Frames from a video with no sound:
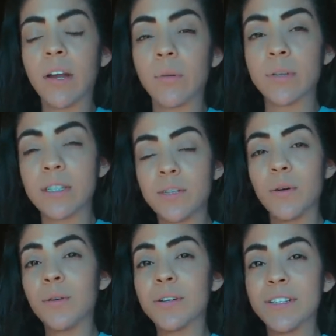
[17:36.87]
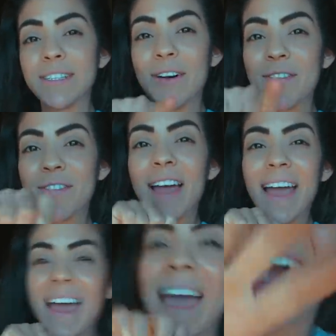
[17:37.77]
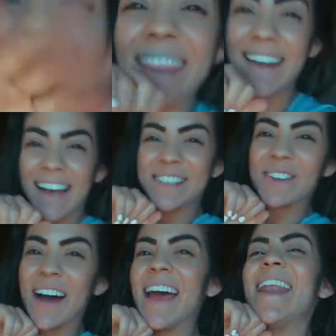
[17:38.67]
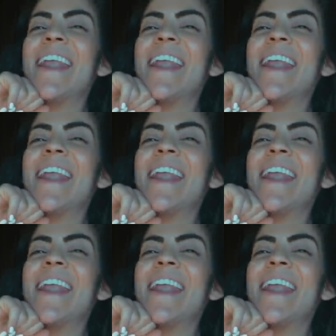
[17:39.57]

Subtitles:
and I will see your gorgeous self in the next one.